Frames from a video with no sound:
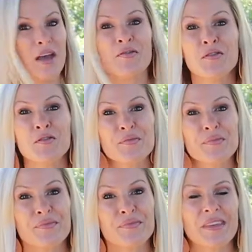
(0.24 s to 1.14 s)
Bienvenue.
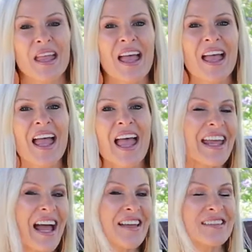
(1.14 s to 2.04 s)

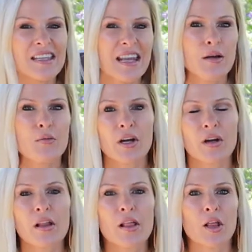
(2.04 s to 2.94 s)
Hey guys, today we're
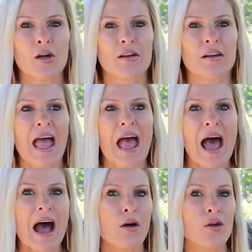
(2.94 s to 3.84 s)
gonna learn
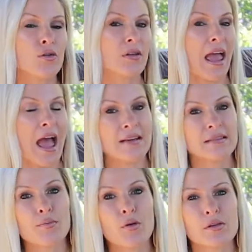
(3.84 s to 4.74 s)
how you can
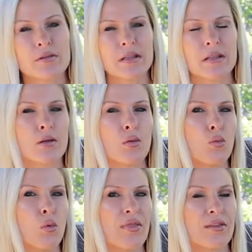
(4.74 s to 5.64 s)
ask a person
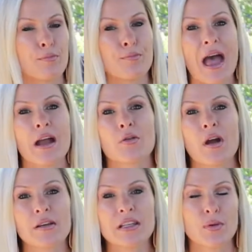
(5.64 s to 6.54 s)
what their
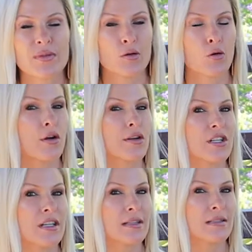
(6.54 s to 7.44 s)
background is, what their
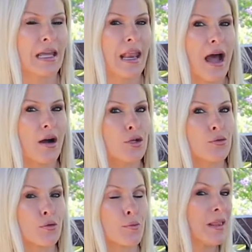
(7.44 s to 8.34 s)
origin is, and how you
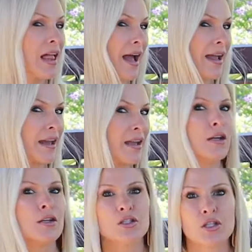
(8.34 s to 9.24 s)
would reply
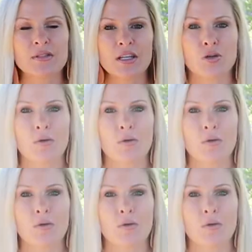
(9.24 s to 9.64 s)
to such a